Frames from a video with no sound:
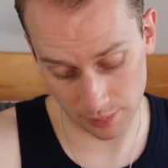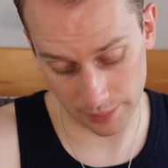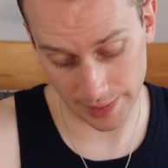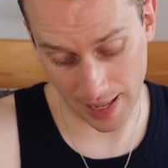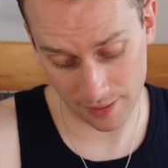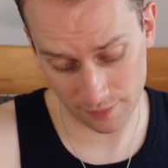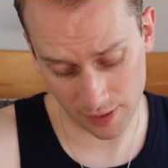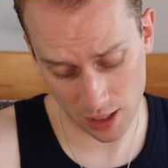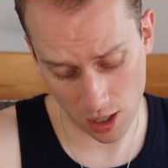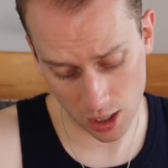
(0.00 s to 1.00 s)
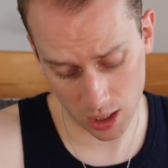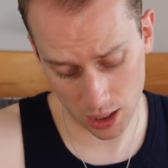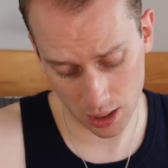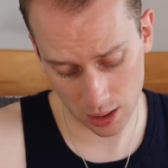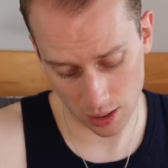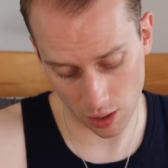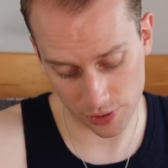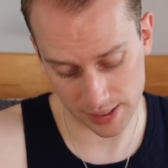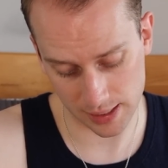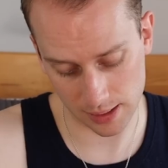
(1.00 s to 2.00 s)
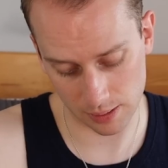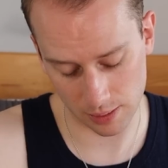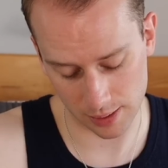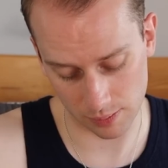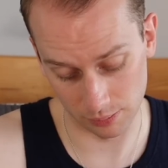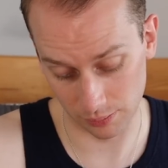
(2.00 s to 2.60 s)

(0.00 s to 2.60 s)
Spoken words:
Lanvinog. Oh, that's